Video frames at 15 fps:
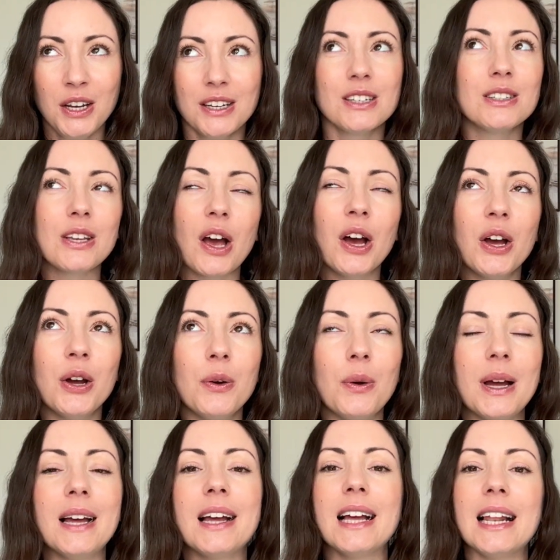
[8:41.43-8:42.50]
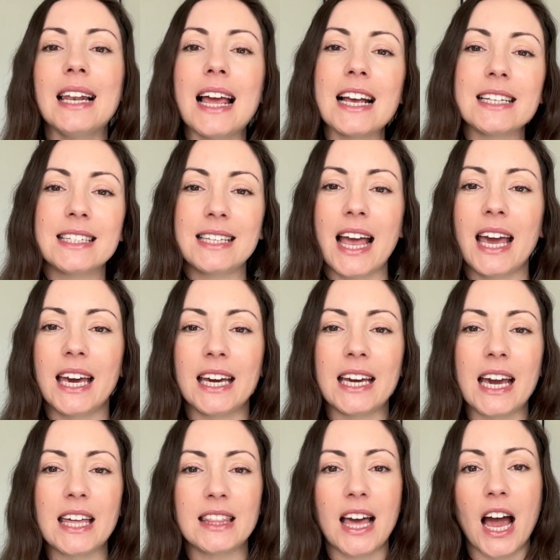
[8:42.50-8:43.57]
So let's
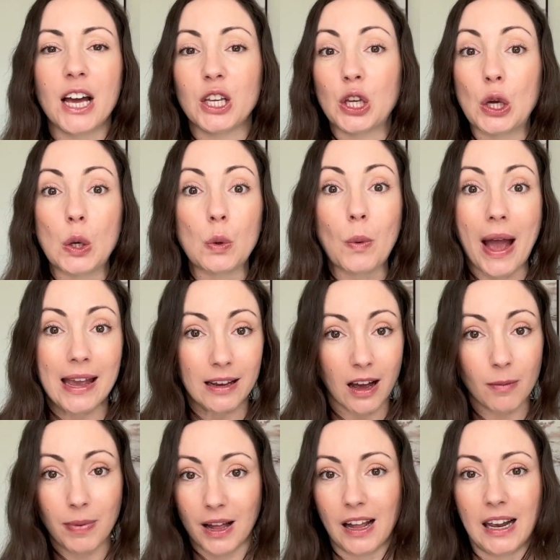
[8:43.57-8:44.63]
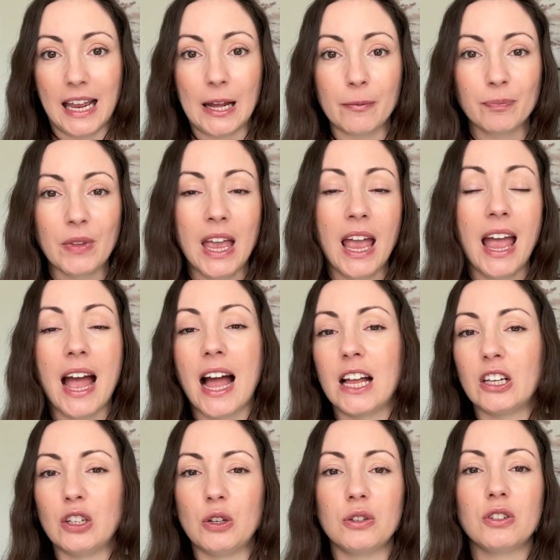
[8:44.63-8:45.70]
say that you wake up early
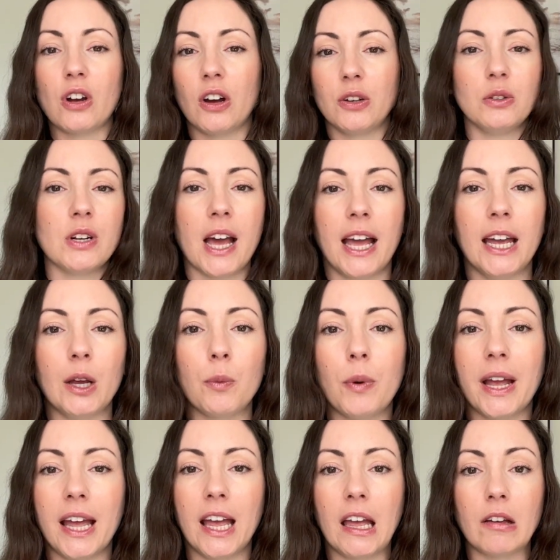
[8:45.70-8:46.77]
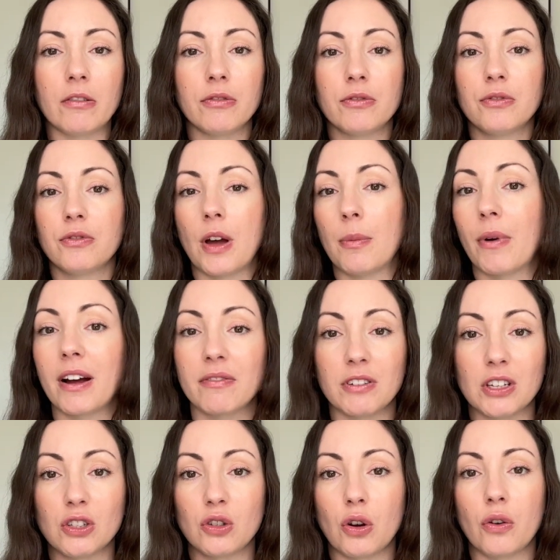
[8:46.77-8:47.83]
and you start your day with a
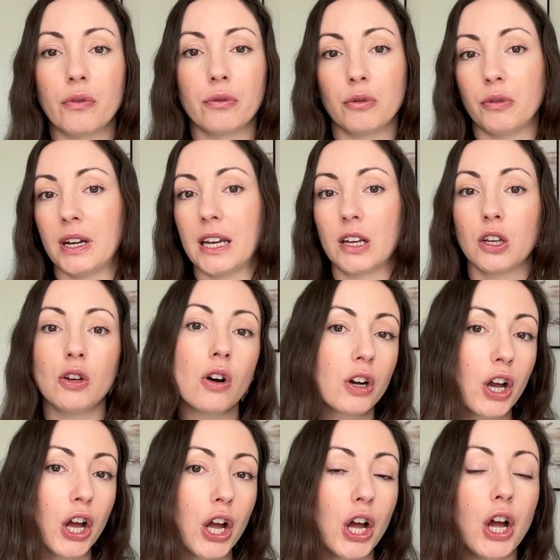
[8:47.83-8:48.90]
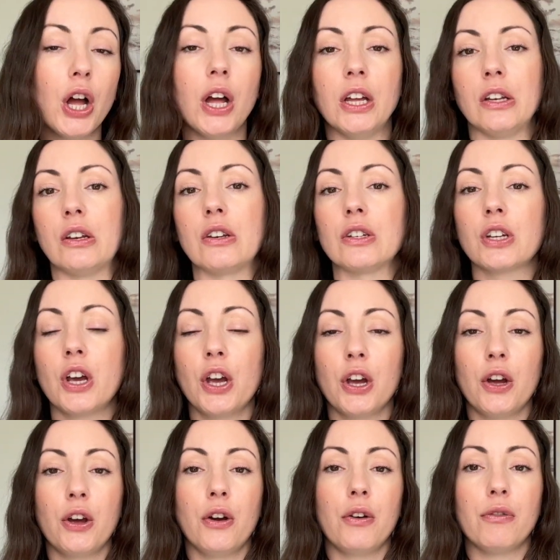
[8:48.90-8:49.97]
breakfast of Greek yogurt and
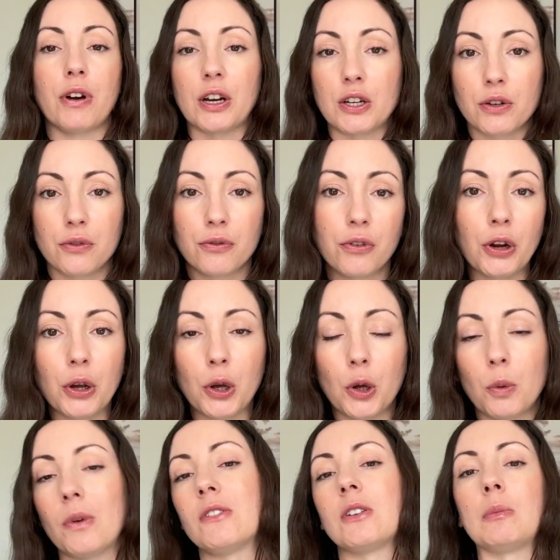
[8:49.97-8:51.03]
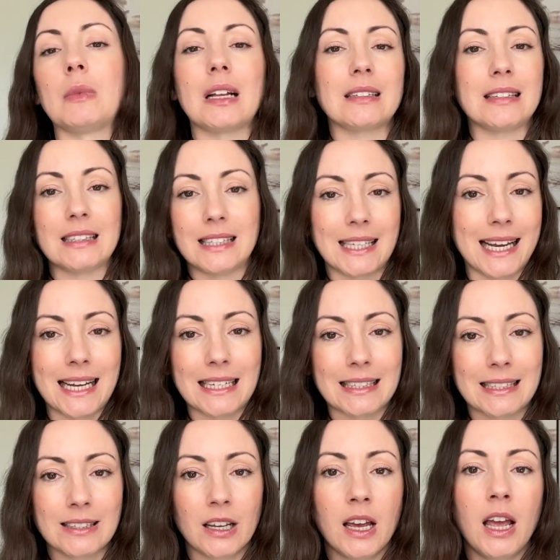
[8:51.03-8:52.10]
fresh fruit with some nuts and seeds.